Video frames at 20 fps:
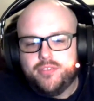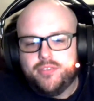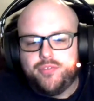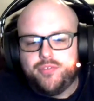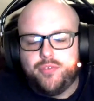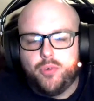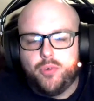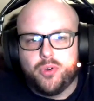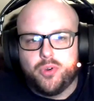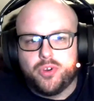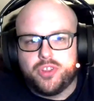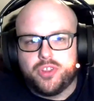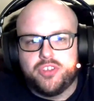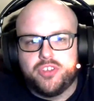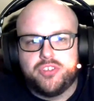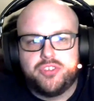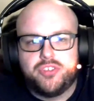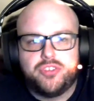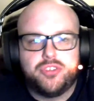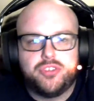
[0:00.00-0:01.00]
for
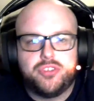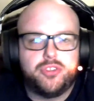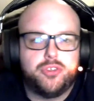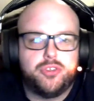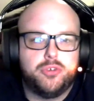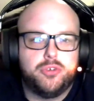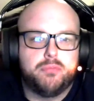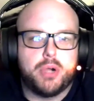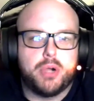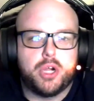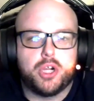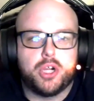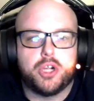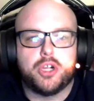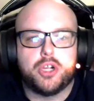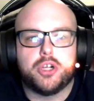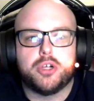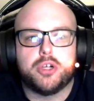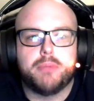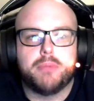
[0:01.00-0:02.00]
the
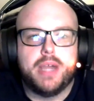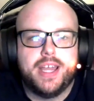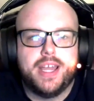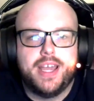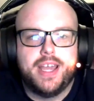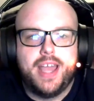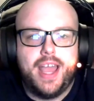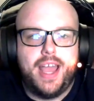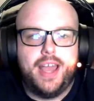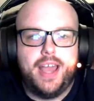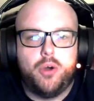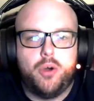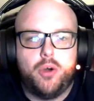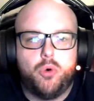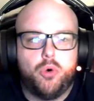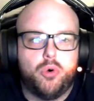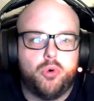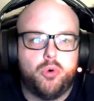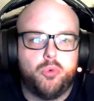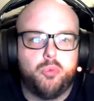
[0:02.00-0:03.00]
Superb
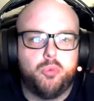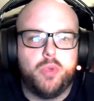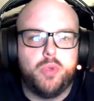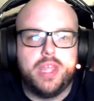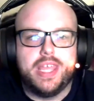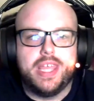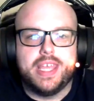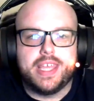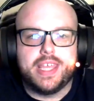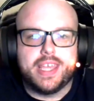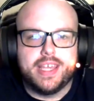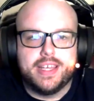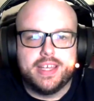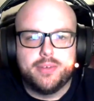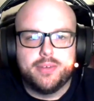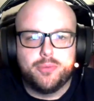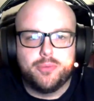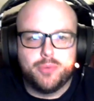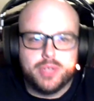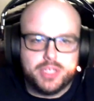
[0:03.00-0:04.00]
Owl Week,
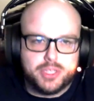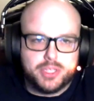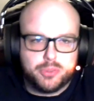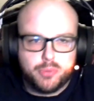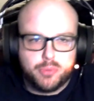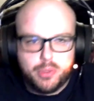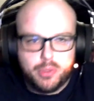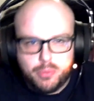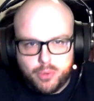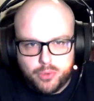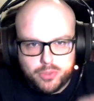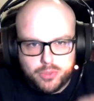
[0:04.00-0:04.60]
which we won't